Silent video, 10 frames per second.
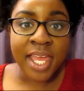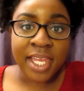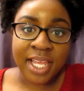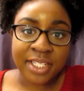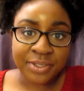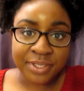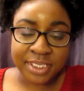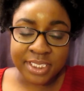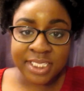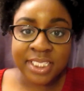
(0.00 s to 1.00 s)
And as you
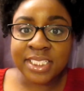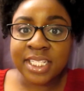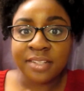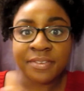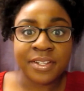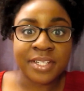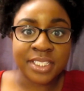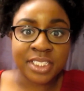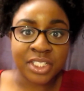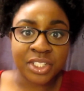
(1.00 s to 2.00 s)
can see, this is how the
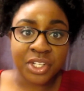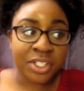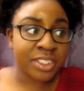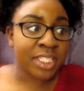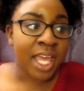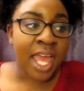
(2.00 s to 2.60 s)
foundation looks.